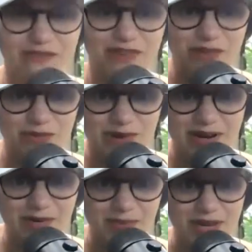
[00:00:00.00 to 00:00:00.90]
feel
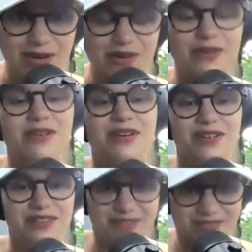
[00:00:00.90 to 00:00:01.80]
right up here,
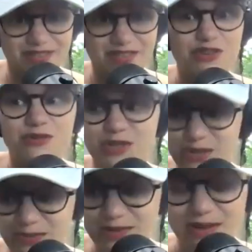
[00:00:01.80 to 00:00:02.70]
you
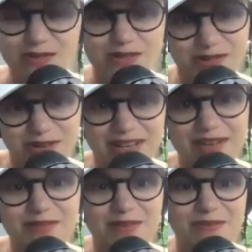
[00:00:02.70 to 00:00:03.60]
stoop down to their
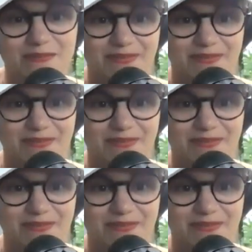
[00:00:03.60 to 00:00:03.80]
level